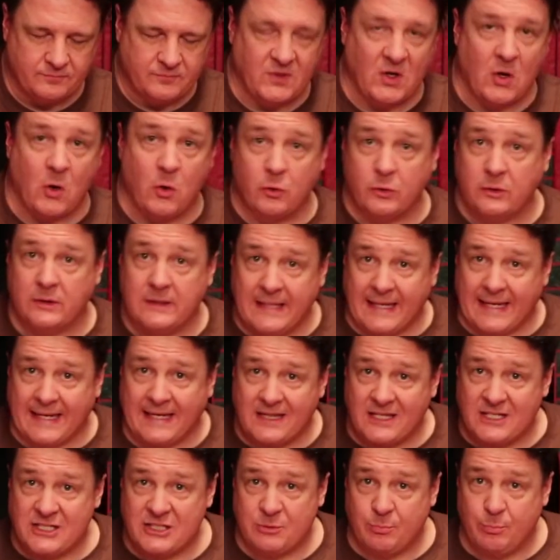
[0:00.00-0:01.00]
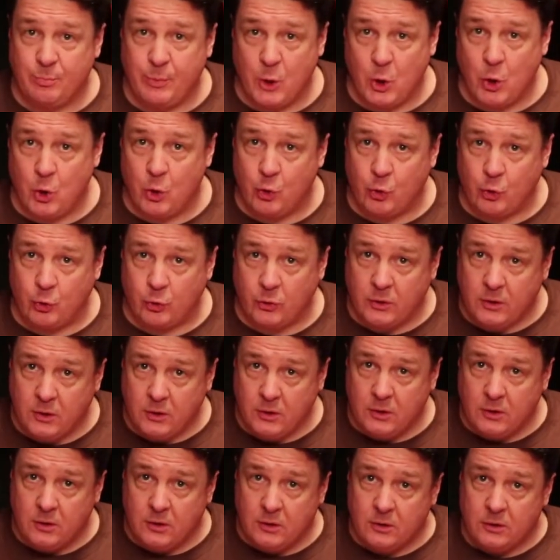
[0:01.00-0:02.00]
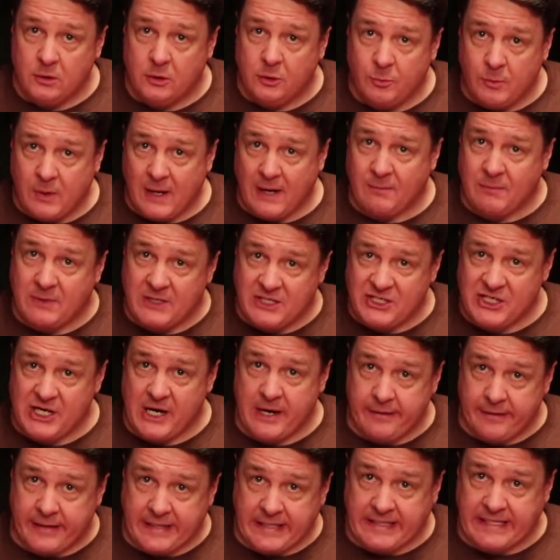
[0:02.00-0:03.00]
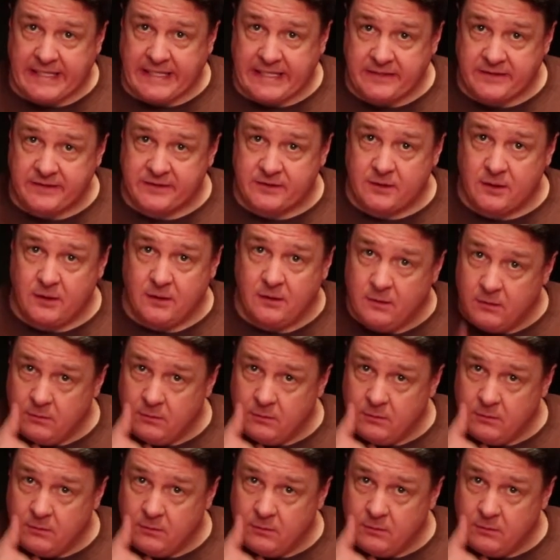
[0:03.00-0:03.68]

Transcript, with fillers: Don't lick the spoon. You might be sharing these.